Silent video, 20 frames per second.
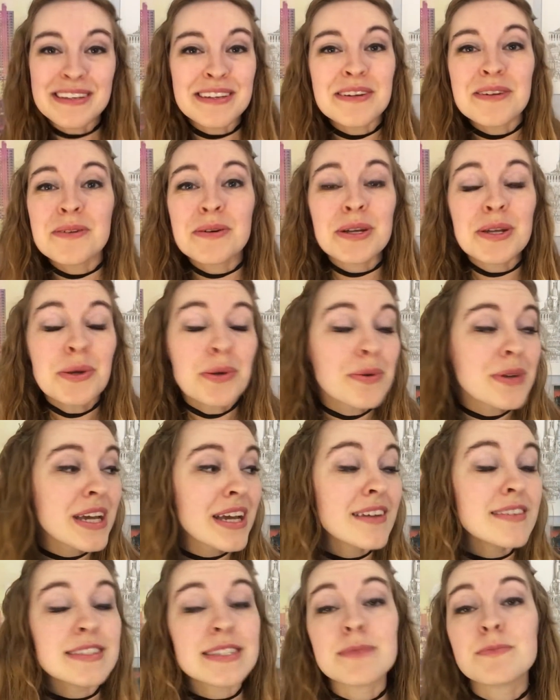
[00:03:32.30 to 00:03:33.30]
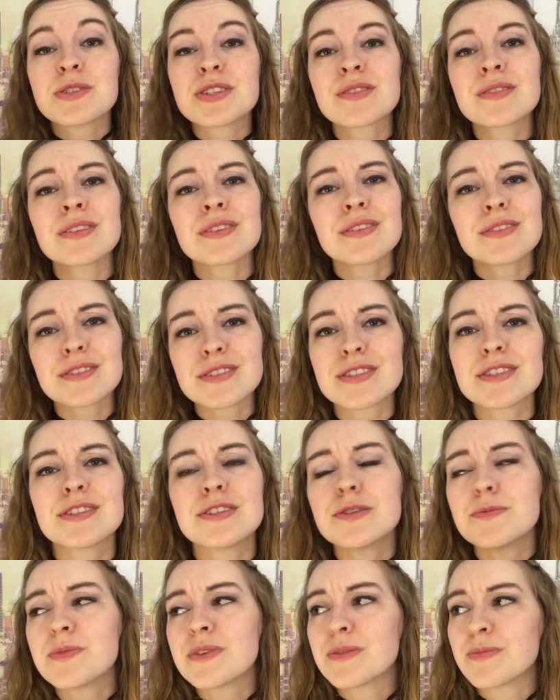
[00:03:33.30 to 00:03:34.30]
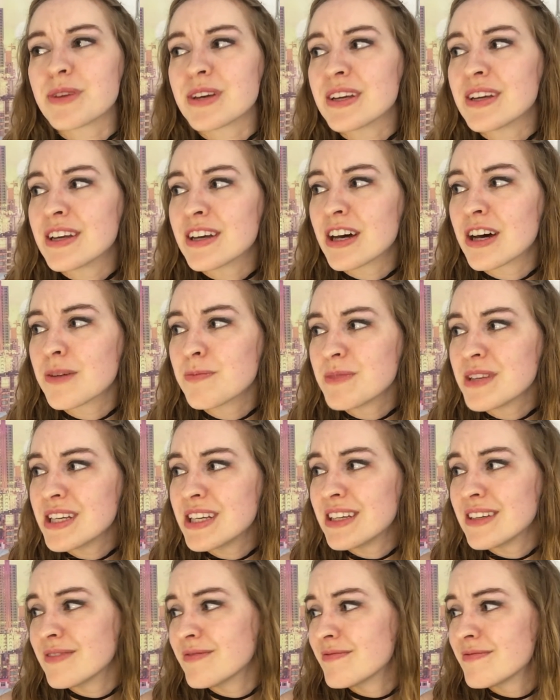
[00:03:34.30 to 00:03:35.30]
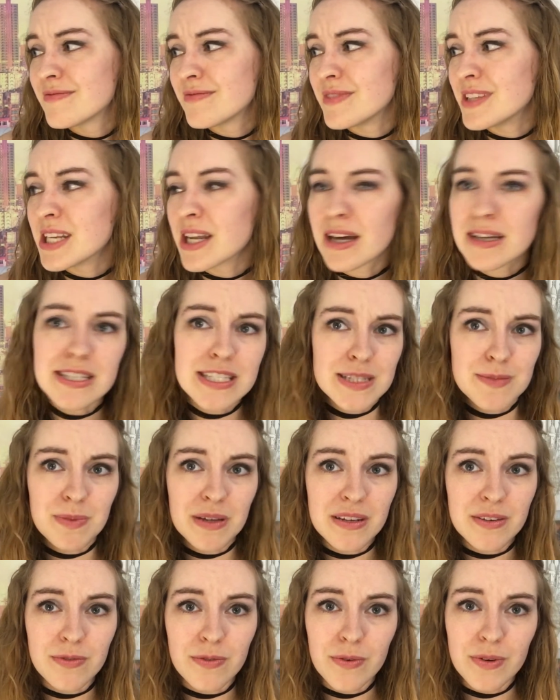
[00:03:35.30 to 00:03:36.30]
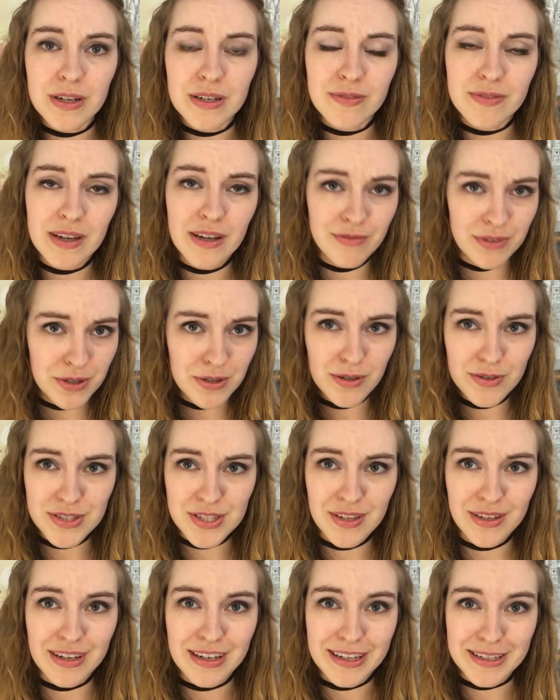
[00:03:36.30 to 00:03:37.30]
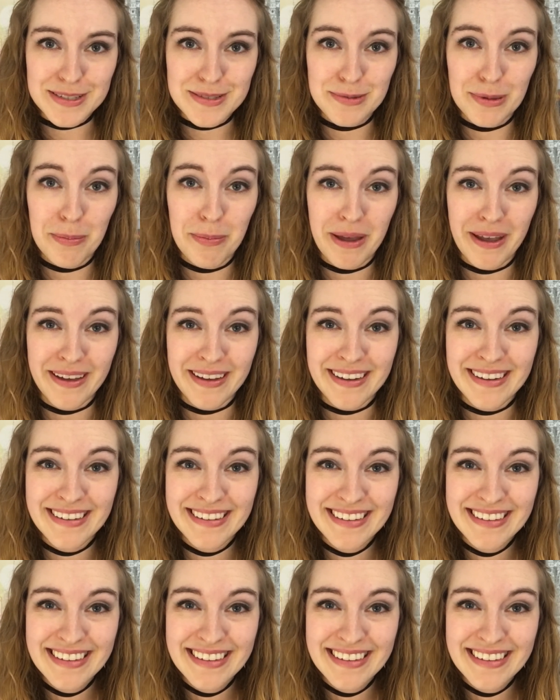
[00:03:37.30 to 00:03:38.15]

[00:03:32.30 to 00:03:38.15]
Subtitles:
you know what, who cares? I'm sure it looks stupid, but it helped me not spend 45 euros on an extra bag.